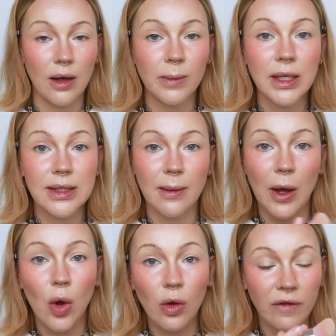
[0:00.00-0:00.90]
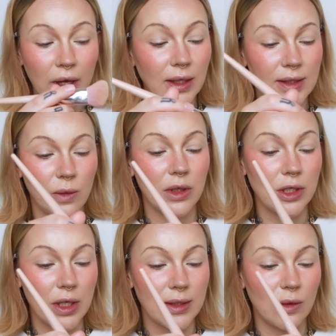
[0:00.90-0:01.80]
I'm gonna set my whole face with the
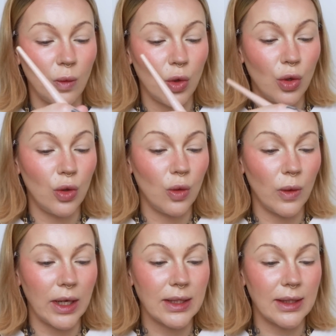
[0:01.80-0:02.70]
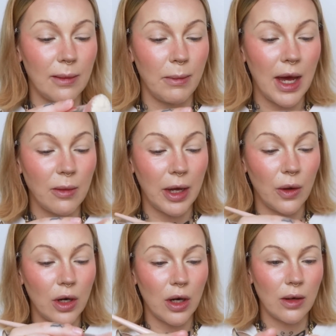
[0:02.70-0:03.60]
Jason Wu Ready Set Matte
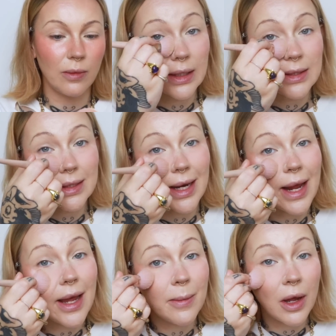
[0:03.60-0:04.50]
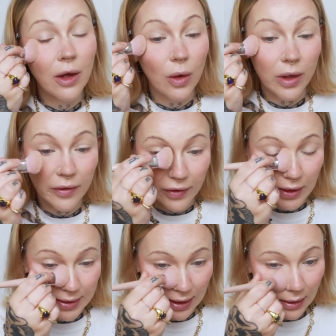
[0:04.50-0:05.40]
Powder because today I'm not going for
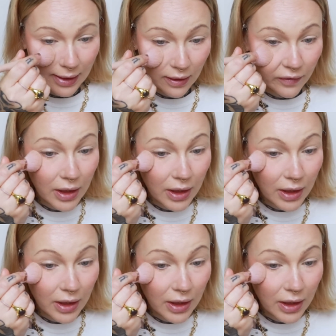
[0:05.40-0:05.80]
a skin-like